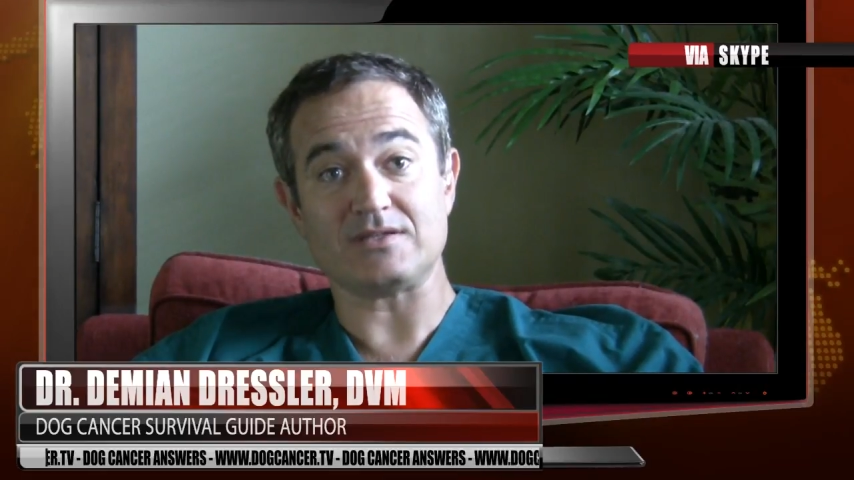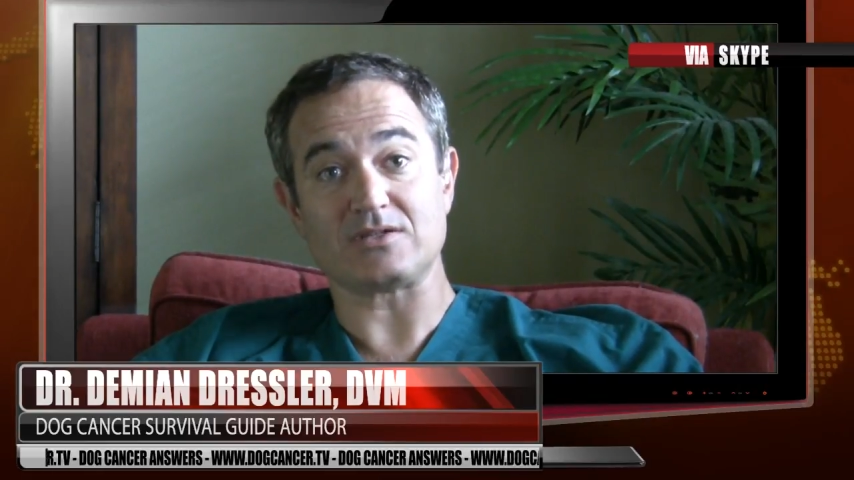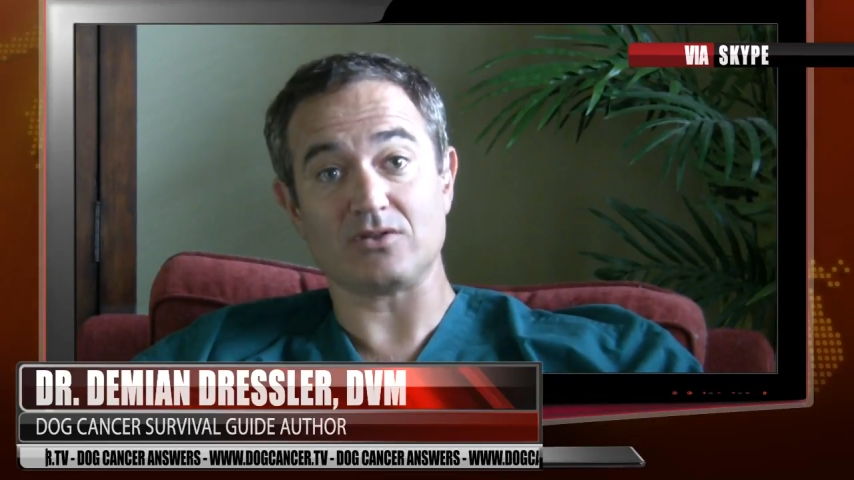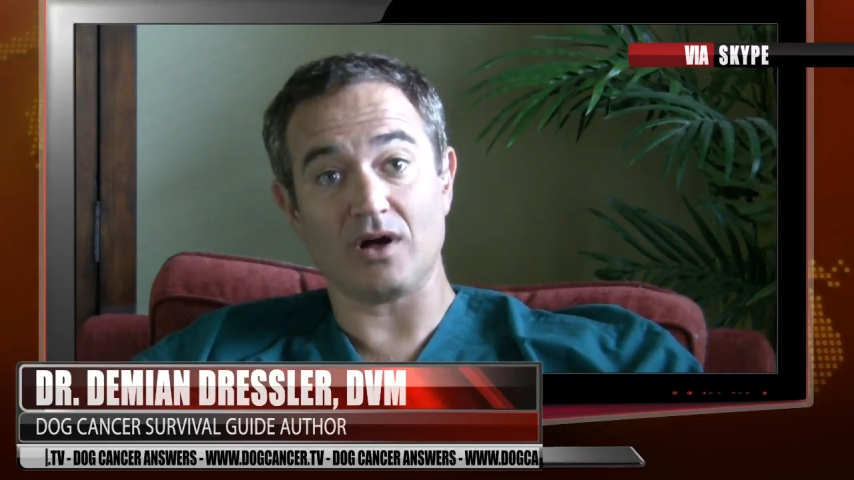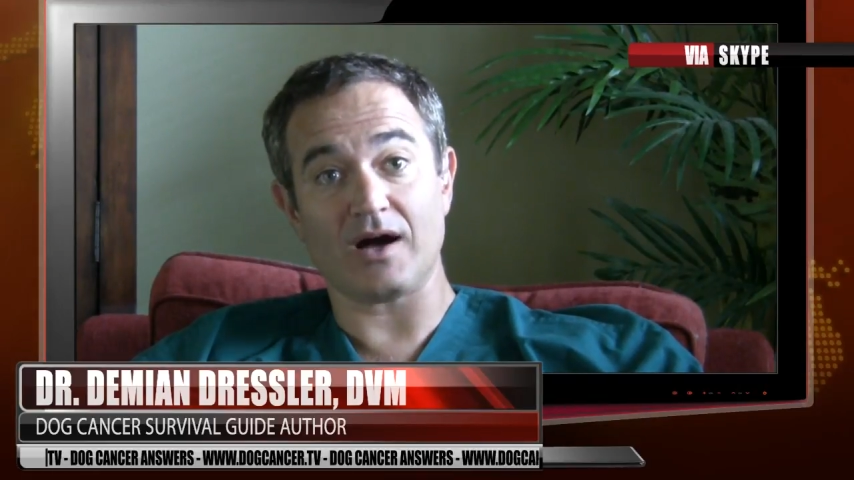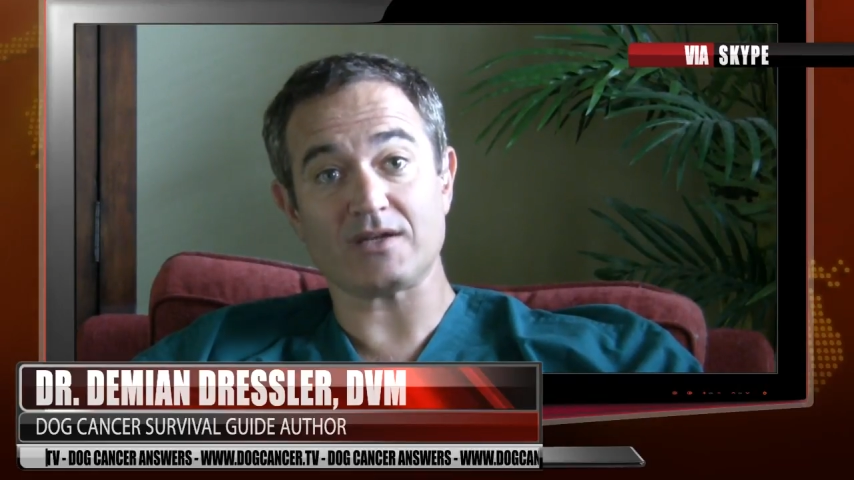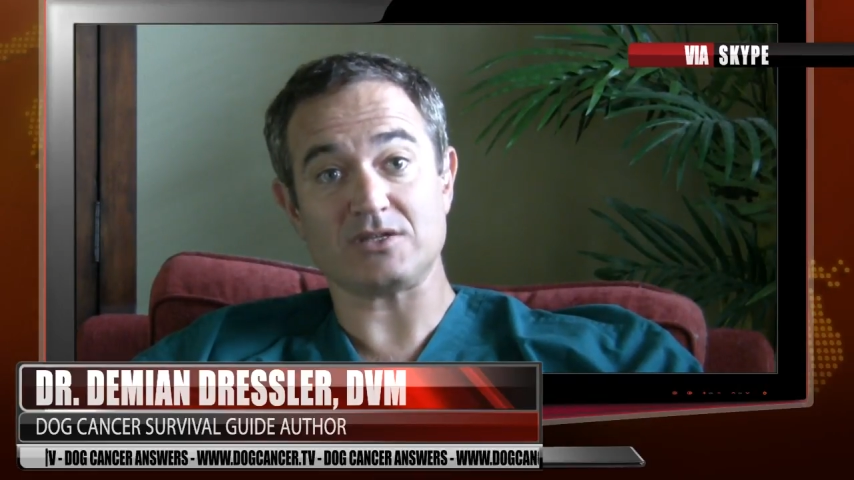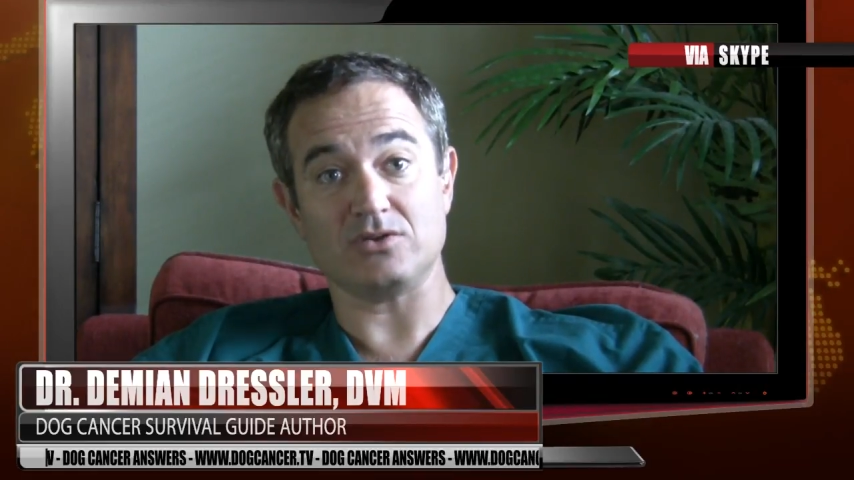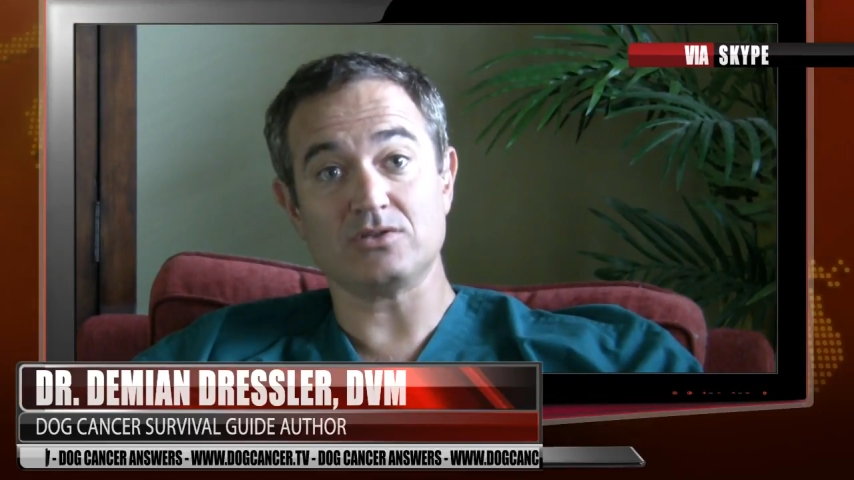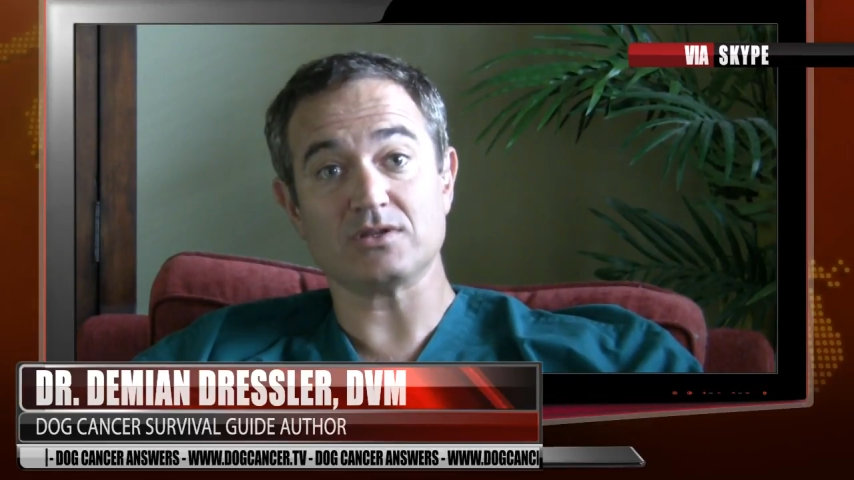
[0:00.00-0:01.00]
is the
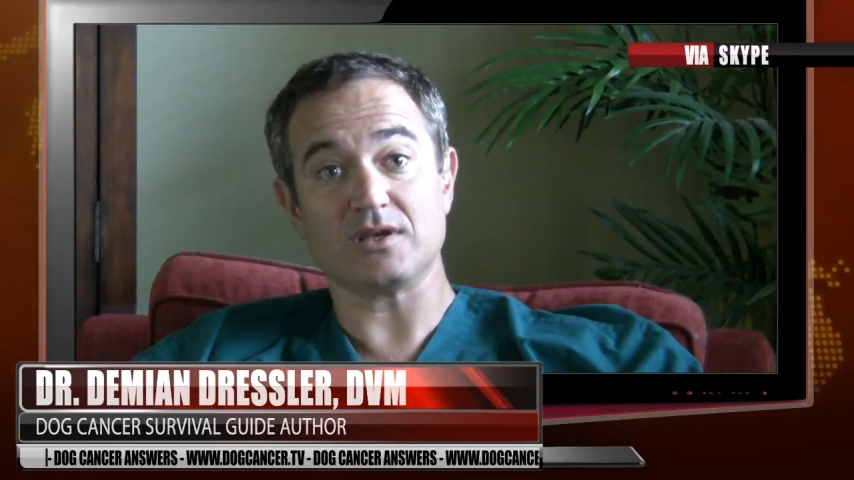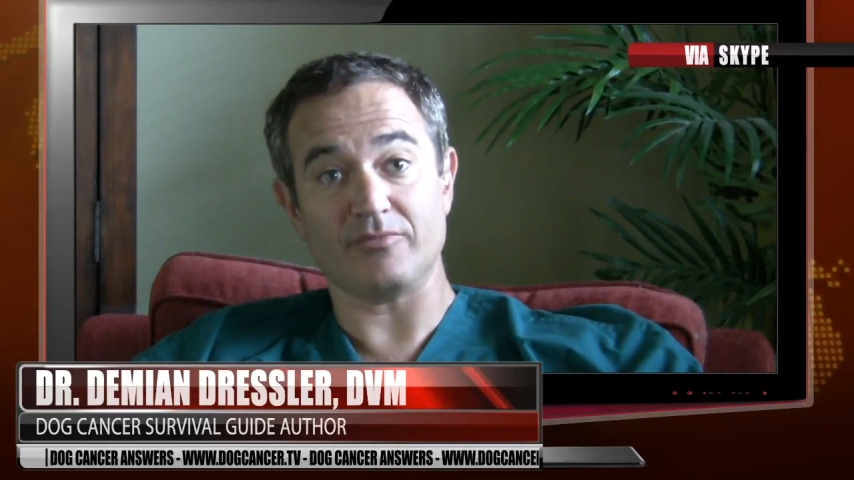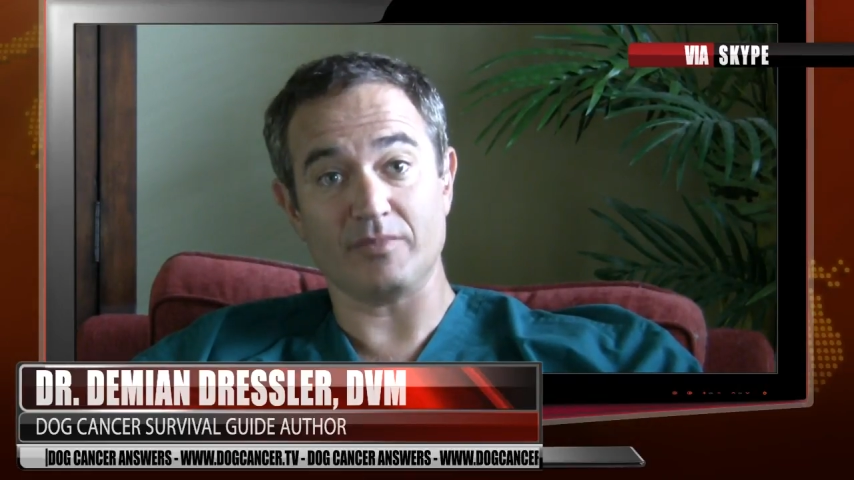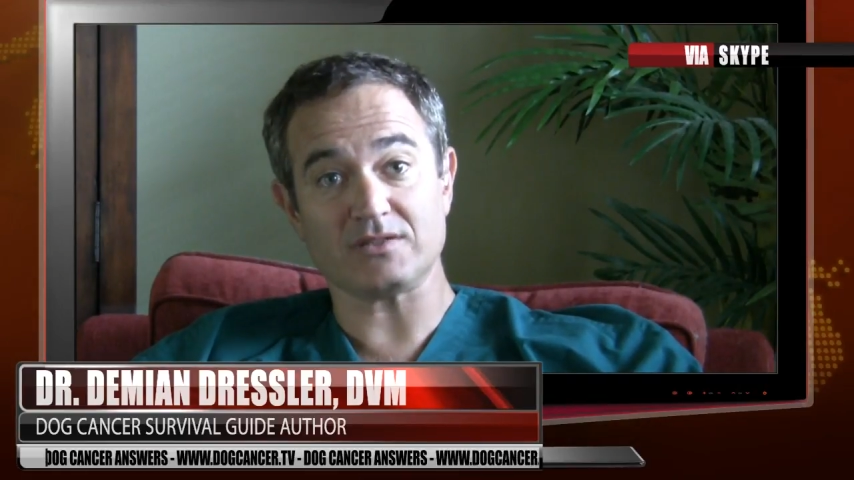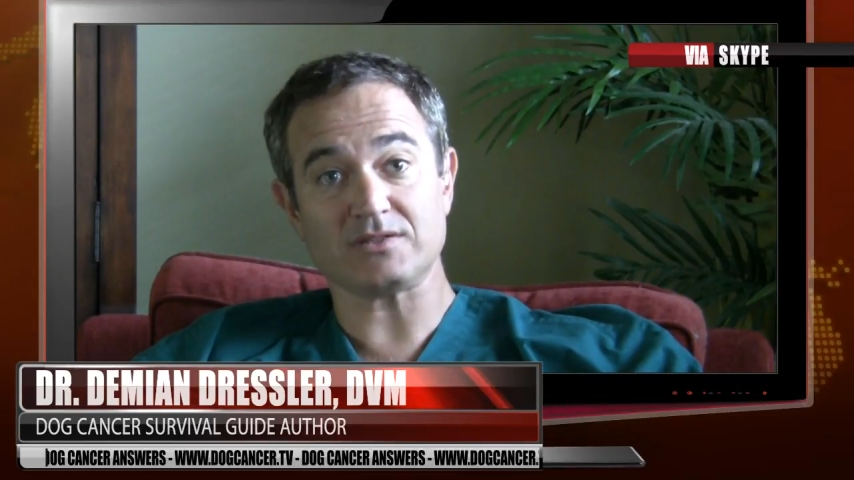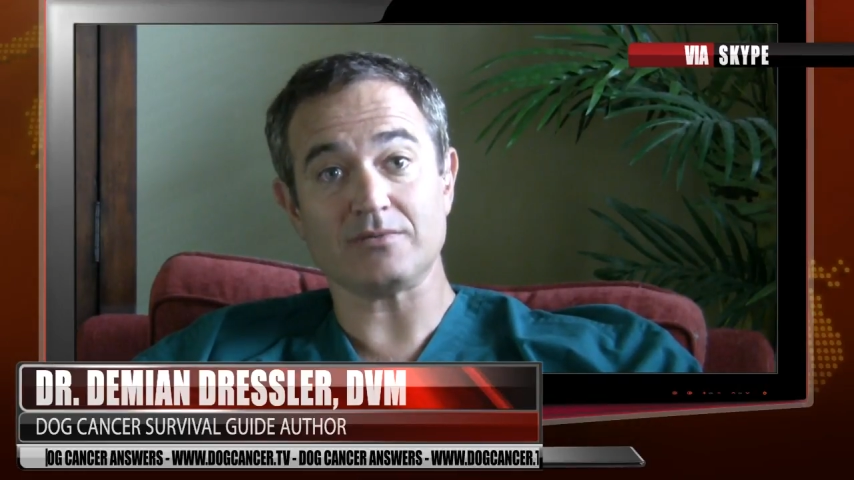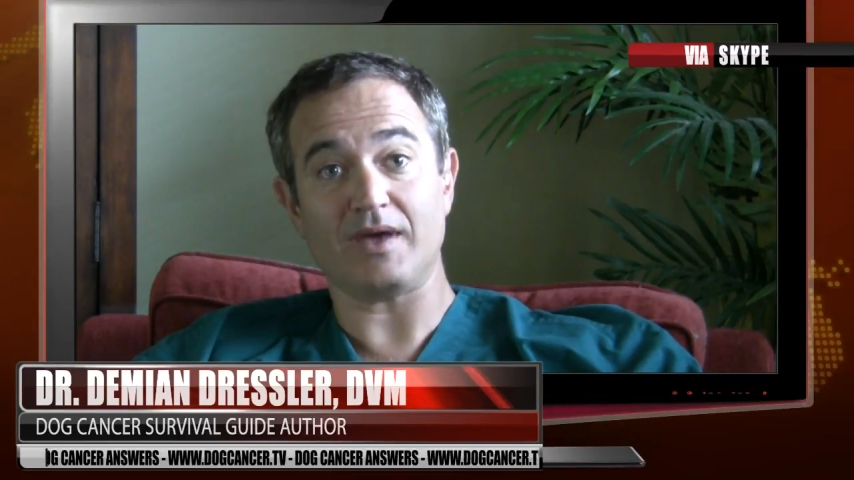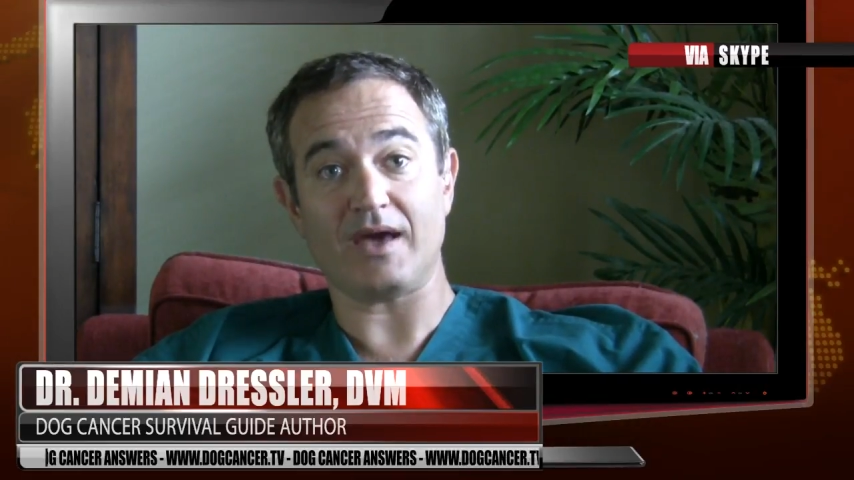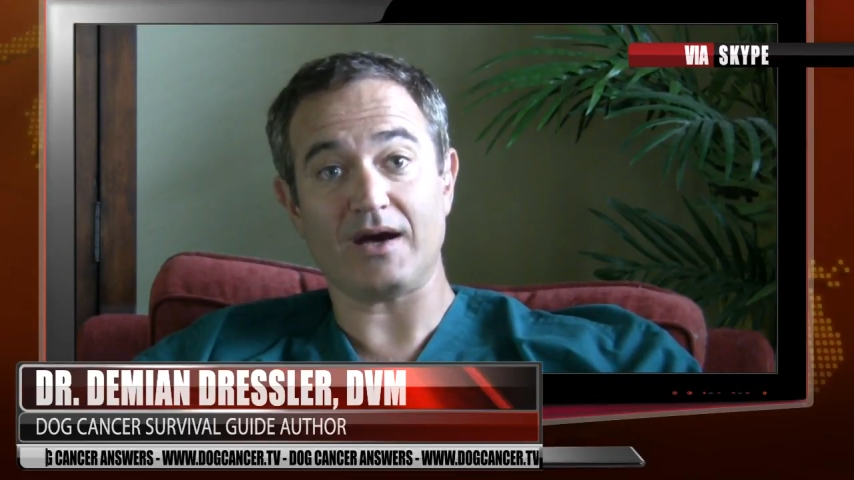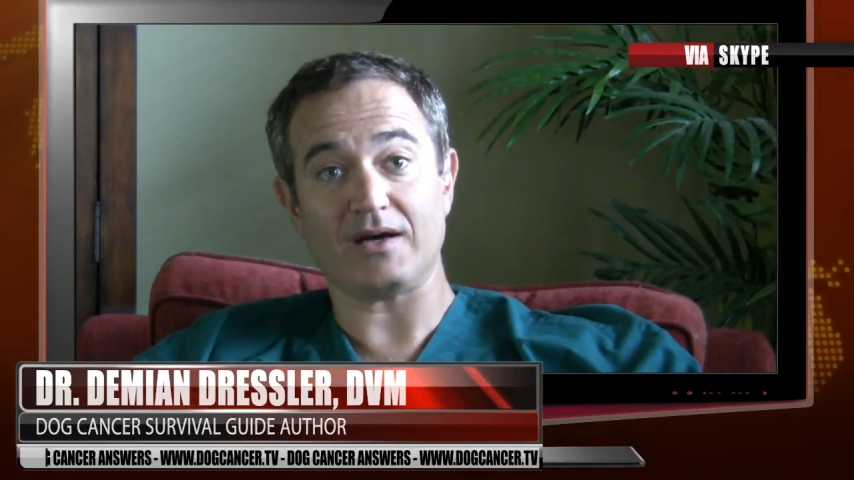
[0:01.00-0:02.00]
loss usually of muscle
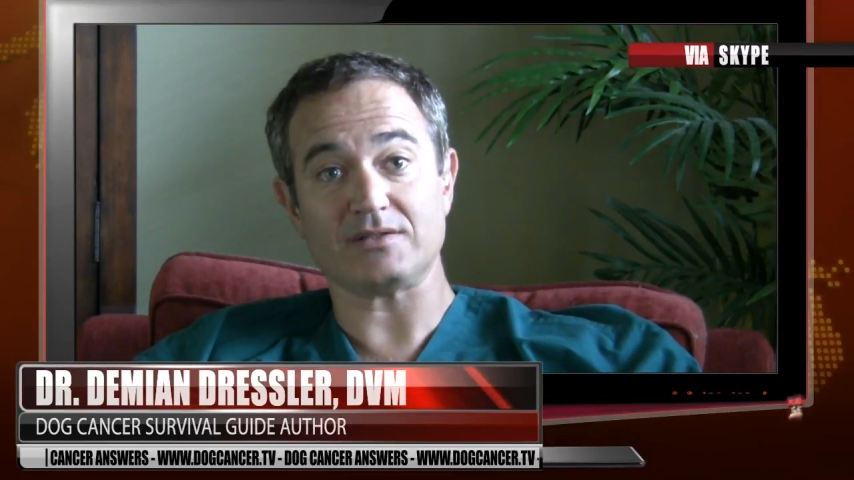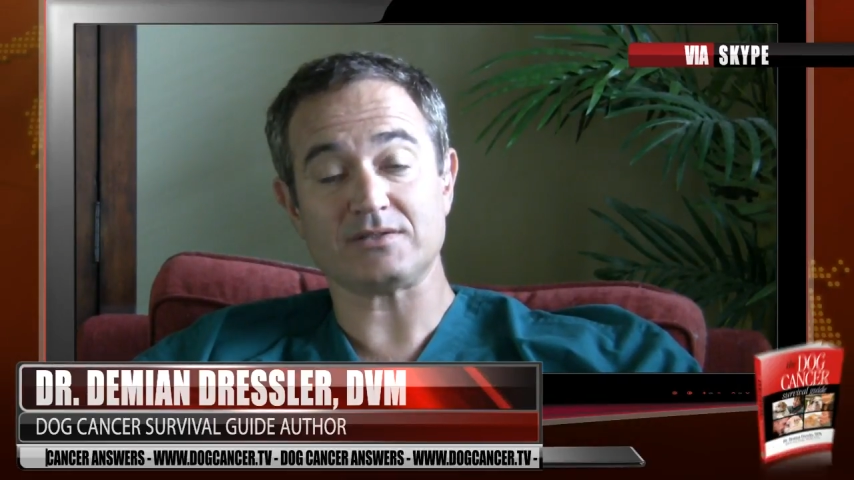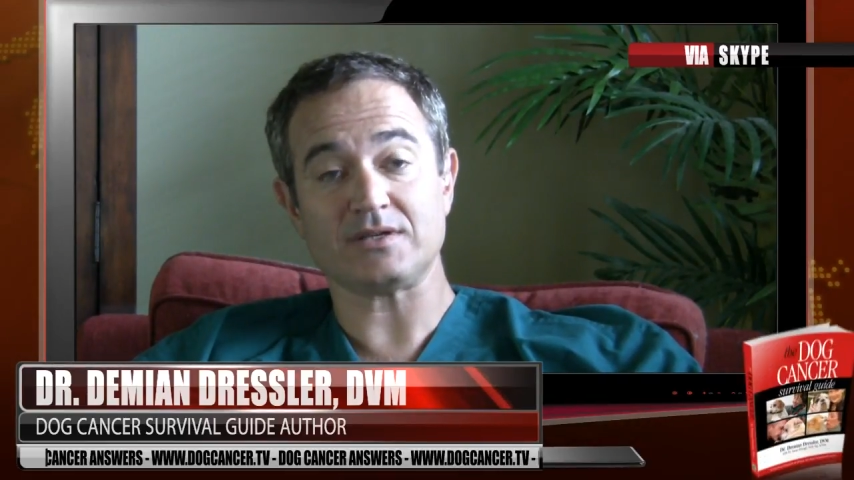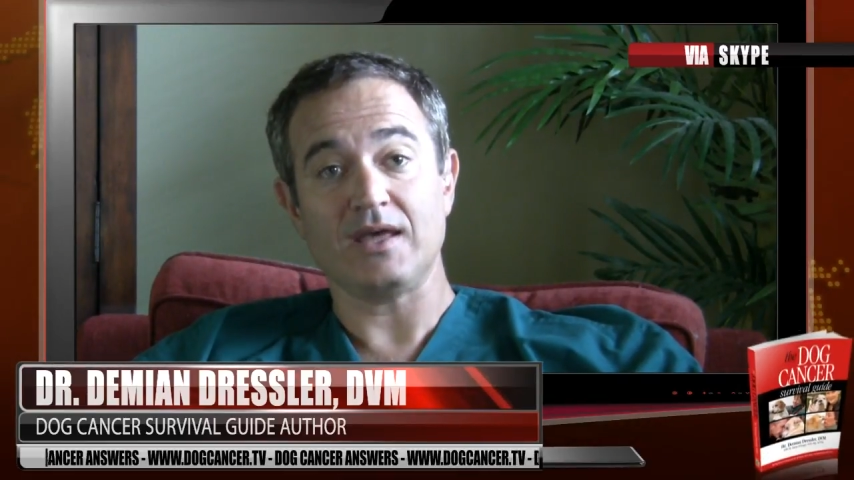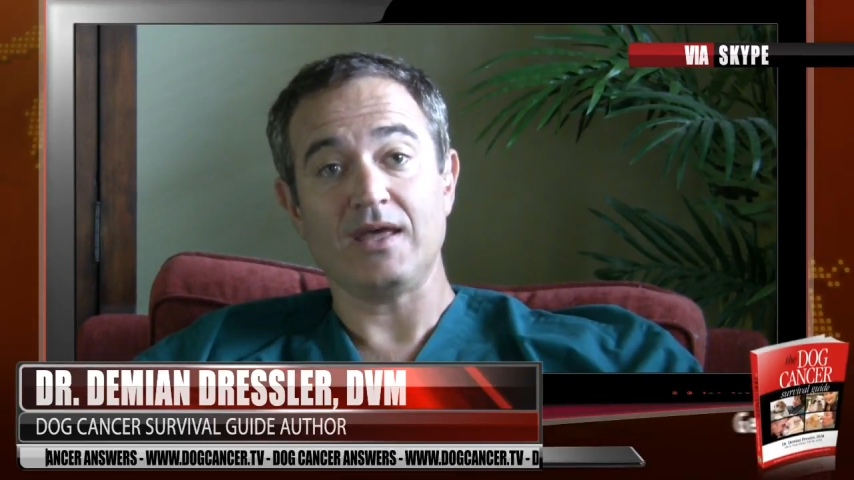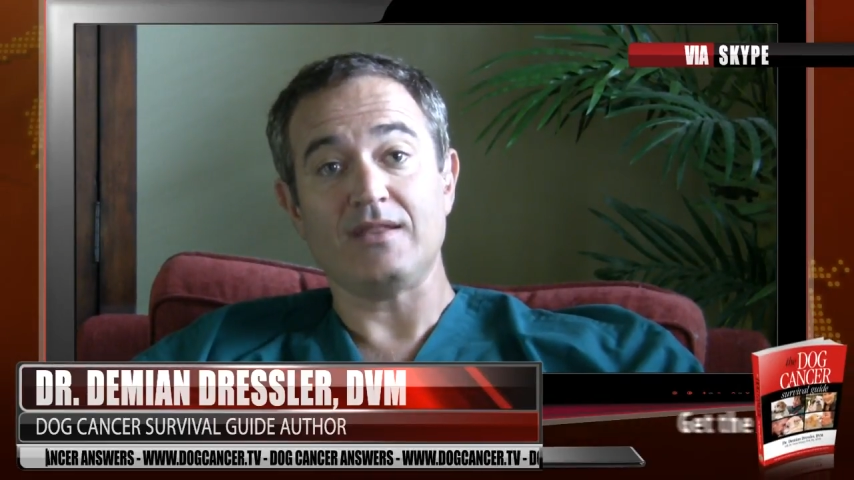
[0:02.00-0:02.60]
mass